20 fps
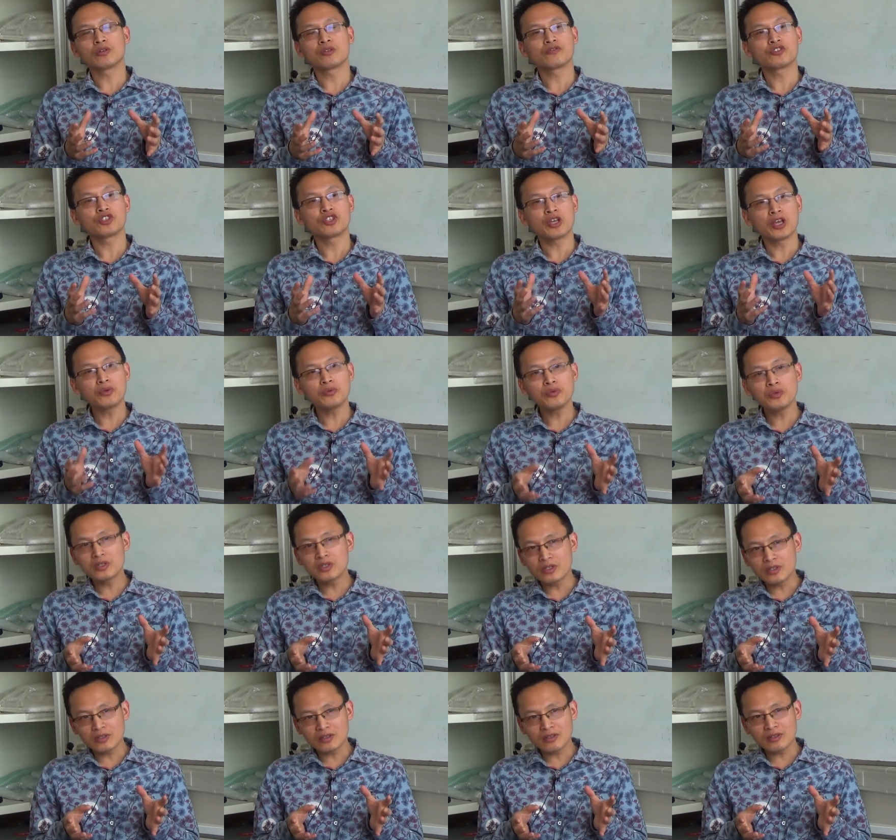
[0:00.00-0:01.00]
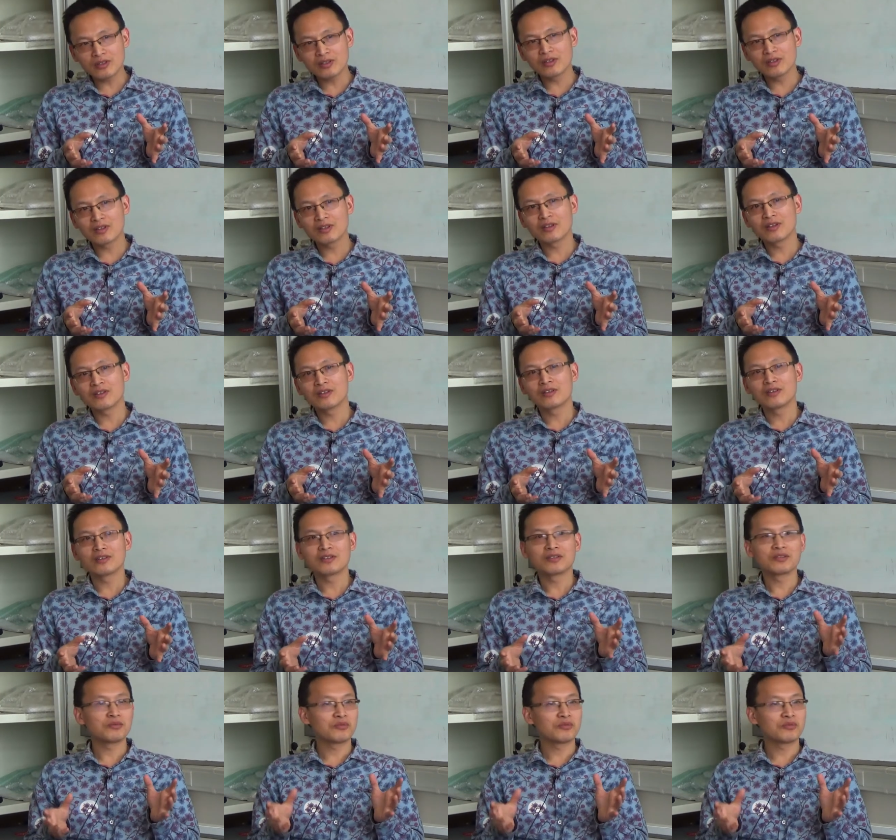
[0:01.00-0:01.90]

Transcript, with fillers: of Xianyu Jin, mm-hmm.